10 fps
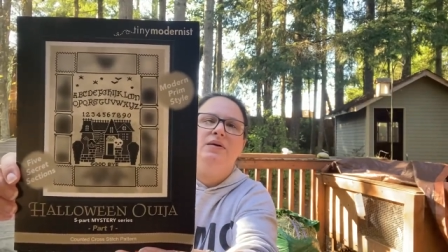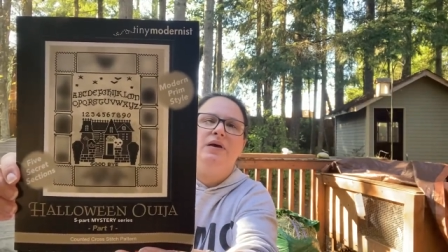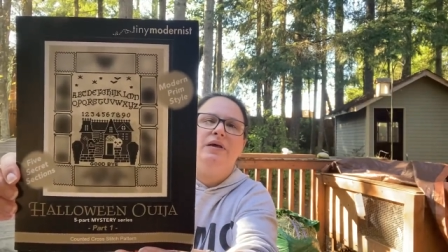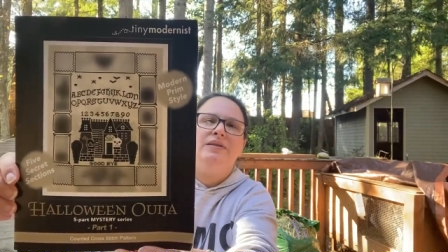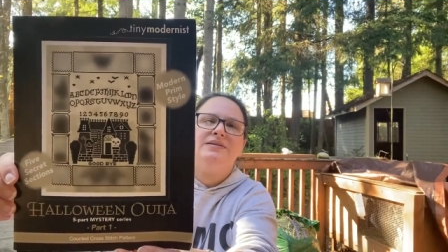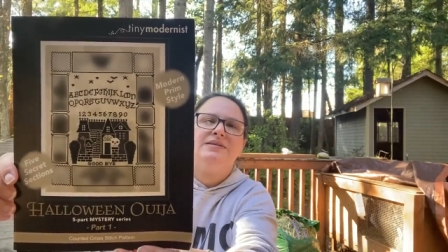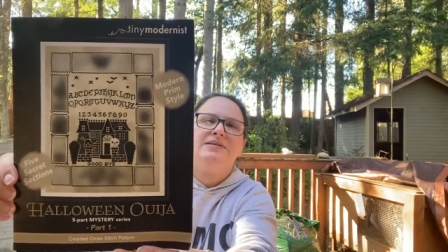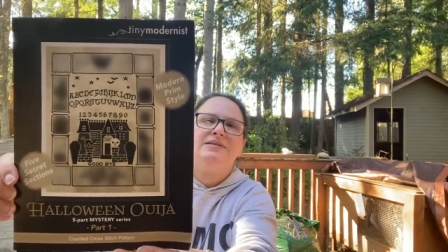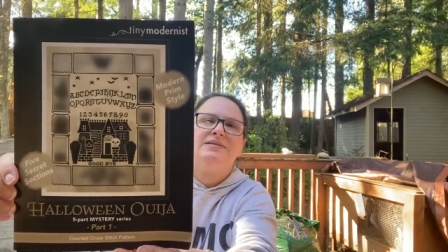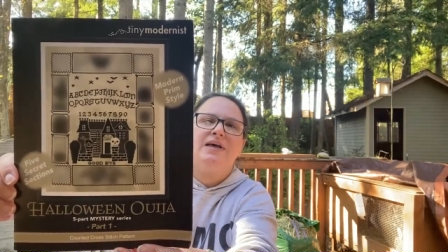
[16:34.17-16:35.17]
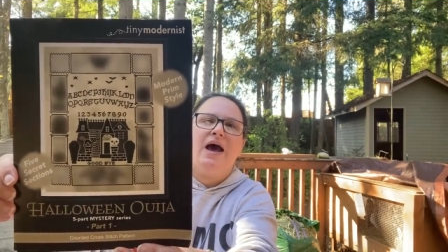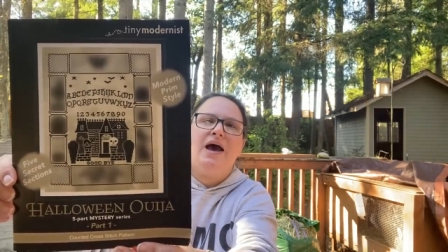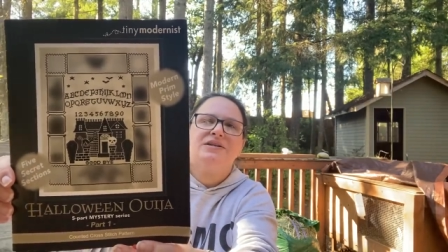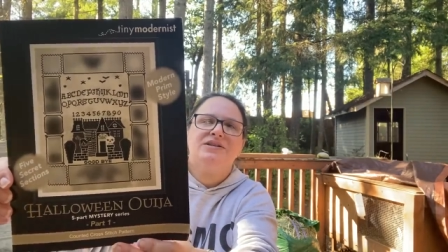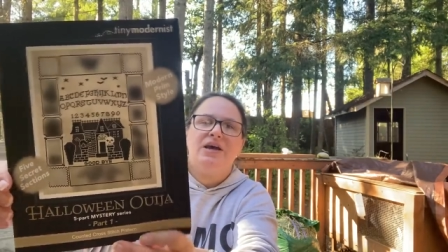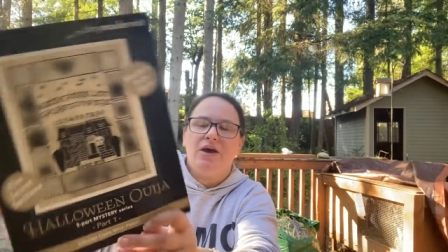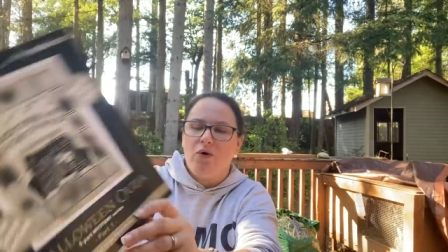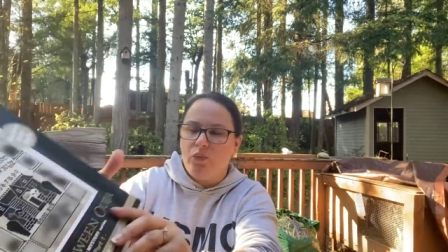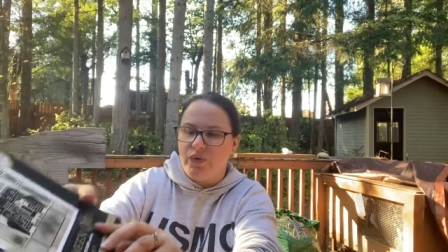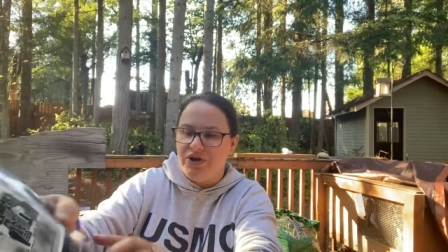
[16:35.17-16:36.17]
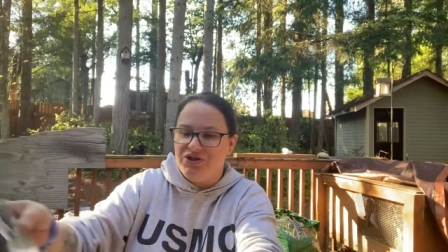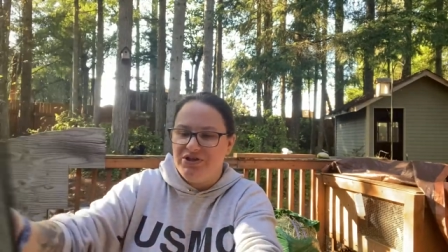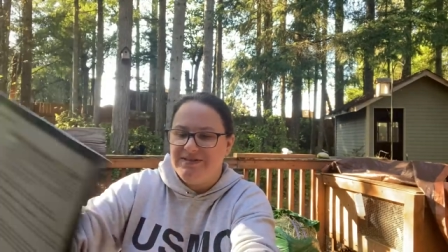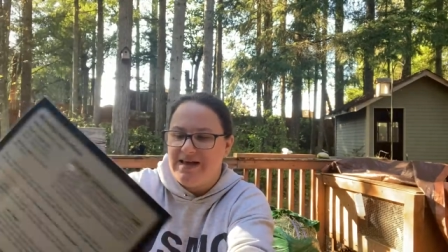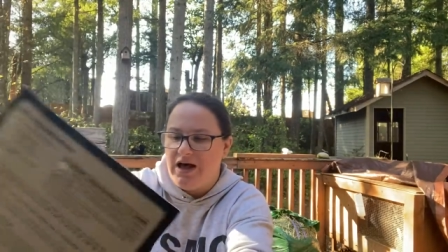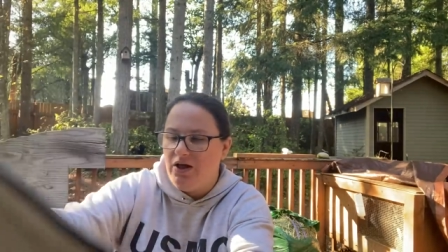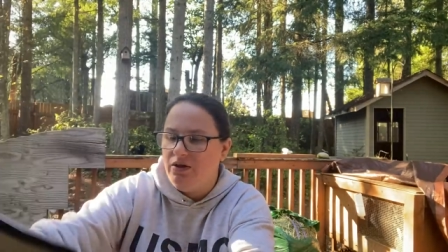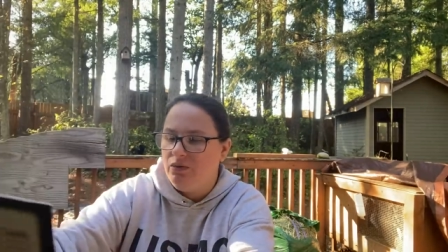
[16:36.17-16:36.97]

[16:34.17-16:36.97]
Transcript: And this is hashtag Ouija Sal.